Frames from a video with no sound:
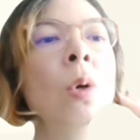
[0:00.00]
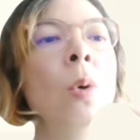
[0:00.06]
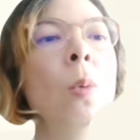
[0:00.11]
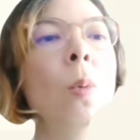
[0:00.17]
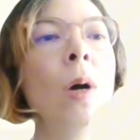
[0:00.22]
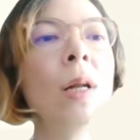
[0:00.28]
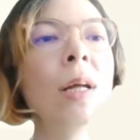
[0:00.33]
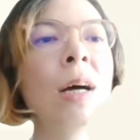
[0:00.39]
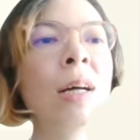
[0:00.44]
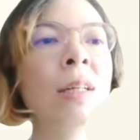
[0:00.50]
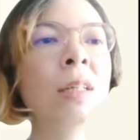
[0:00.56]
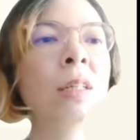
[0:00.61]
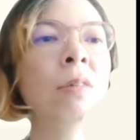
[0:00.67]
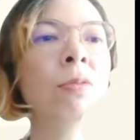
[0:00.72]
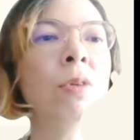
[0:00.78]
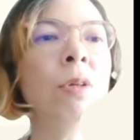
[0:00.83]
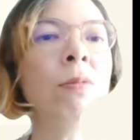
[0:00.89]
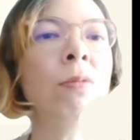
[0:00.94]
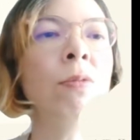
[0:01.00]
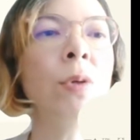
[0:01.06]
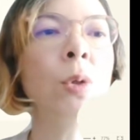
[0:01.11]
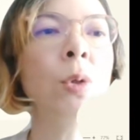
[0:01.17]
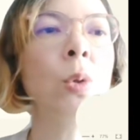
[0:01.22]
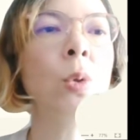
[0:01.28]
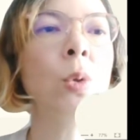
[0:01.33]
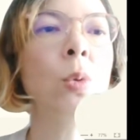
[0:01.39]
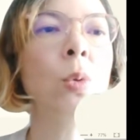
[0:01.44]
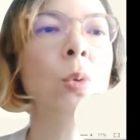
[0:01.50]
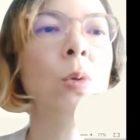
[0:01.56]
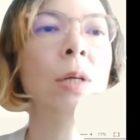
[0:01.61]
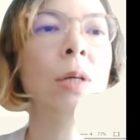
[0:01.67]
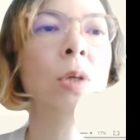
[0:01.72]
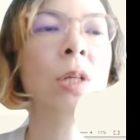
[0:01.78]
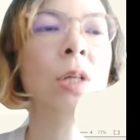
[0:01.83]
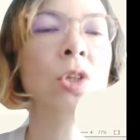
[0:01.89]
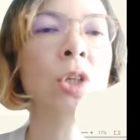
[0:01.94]
what are the different views that
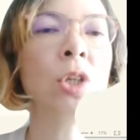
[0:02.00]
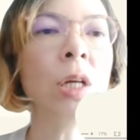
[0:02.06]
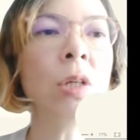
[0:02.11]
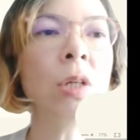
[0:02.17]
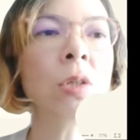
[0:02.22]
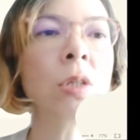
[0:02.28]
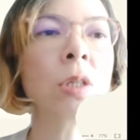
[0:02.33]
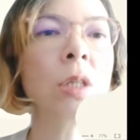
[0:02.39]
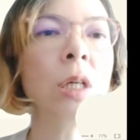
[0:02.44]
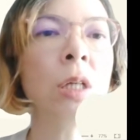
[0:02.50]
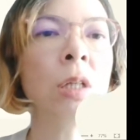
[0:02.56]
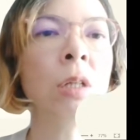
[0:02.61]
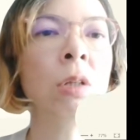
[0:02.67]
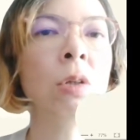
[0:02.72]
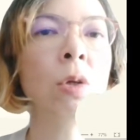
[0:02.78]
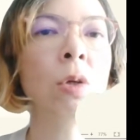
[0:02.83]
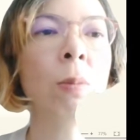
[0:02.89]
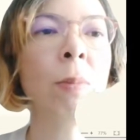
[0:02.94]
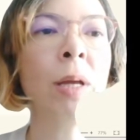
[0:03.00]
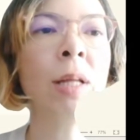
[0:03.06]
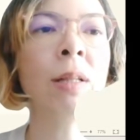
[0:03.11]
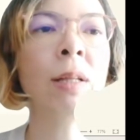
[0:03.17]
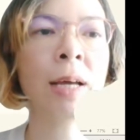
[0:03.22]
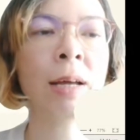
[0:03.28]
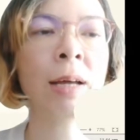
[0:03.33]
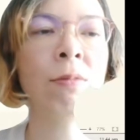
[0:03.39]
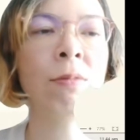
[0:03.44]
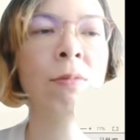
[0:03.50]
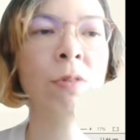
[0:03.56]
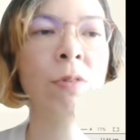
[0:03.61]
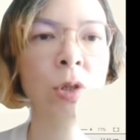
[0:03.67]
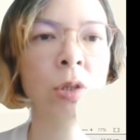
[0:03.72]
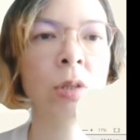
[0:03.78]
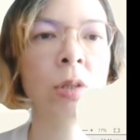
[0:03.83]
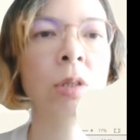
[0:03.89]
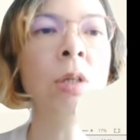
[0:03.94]
you can change in your main
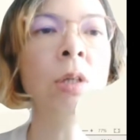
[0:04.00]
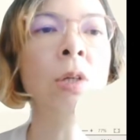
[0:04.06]
canvas.